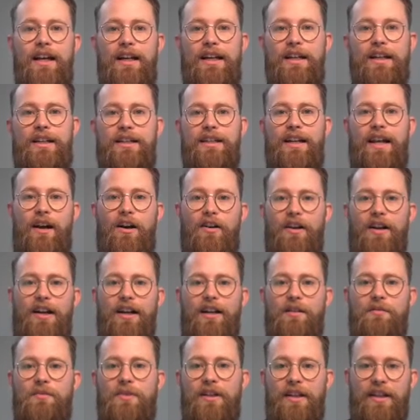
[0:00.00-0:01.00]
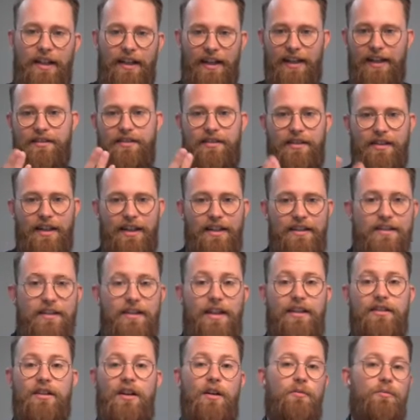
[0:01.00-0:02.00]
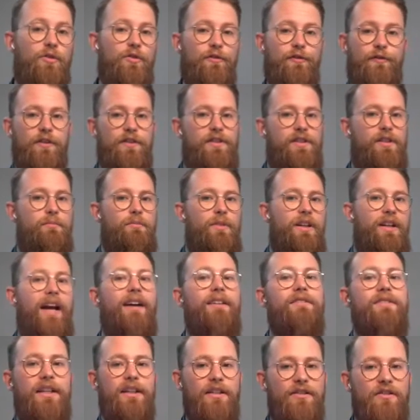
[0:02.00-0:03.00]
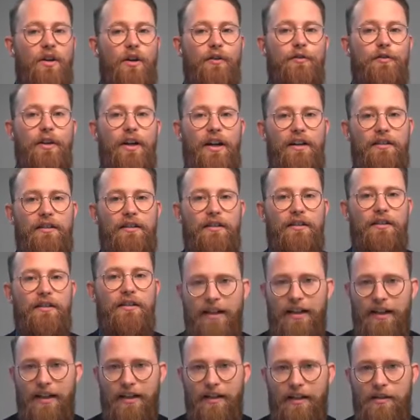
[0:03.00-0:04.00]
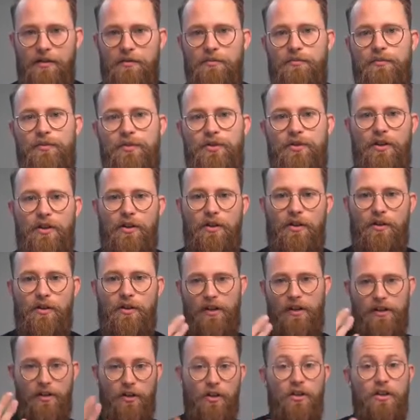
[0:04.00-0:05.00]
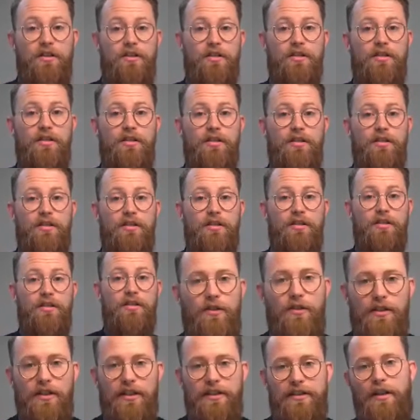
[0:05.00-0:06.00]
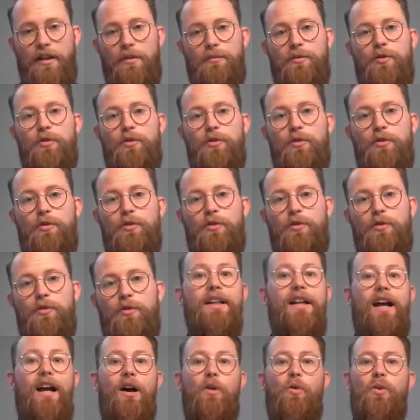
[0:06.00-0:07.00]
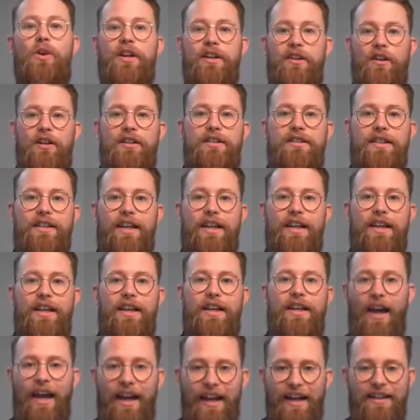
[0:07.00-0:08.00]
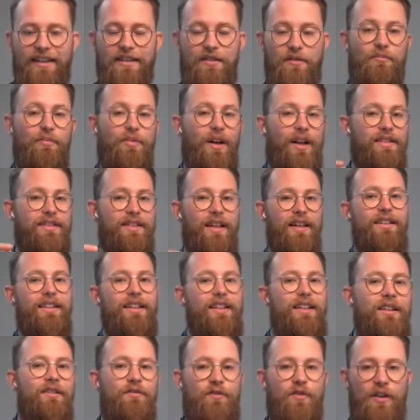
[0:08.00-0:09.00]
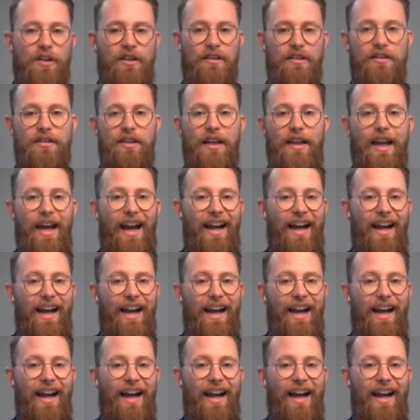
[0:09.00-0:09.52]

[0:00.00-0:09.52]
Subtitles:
Now, here's an example for some accounting software, right? So a good example would be, we're going to get paid by sending an invoice.